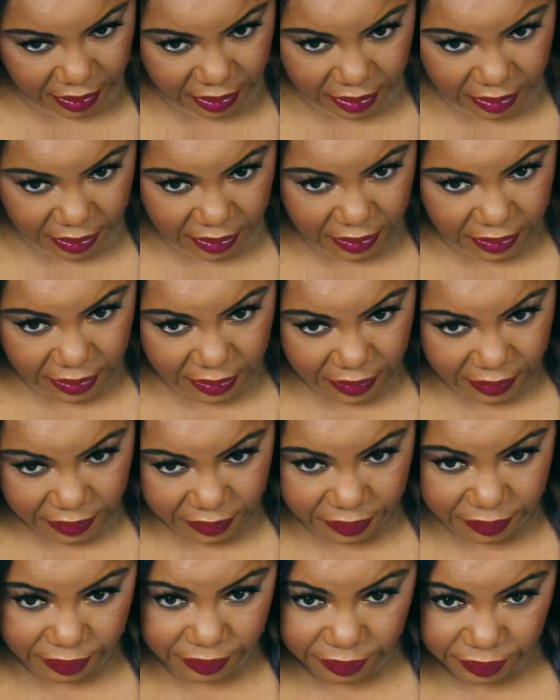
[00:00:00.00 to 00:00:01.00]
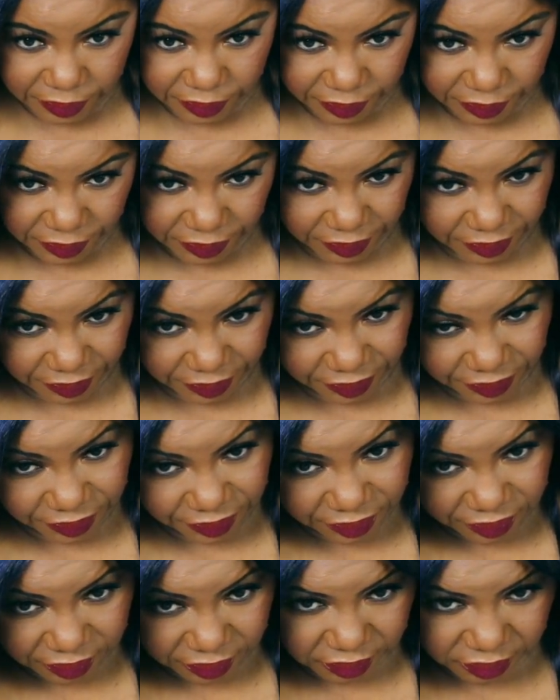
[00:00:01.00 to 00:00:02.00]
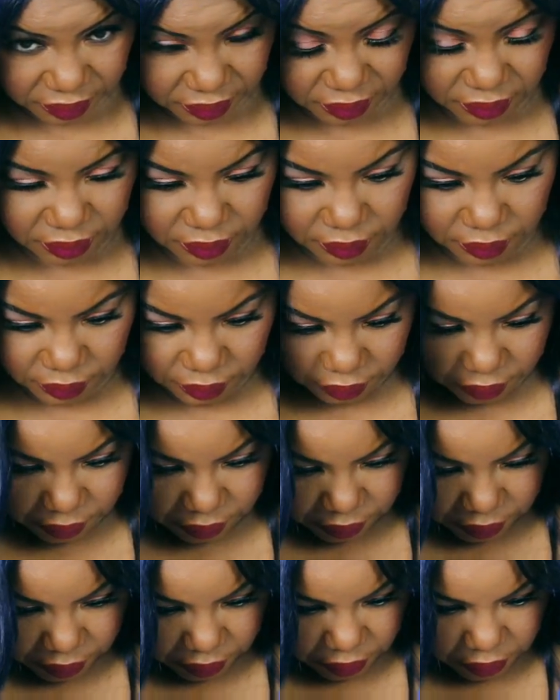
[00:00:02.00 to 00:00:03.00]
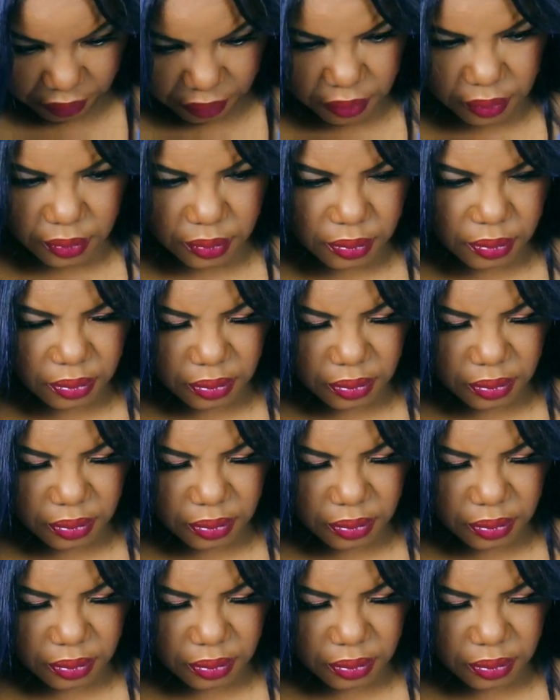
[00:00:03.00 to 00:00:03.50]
Nothing is said.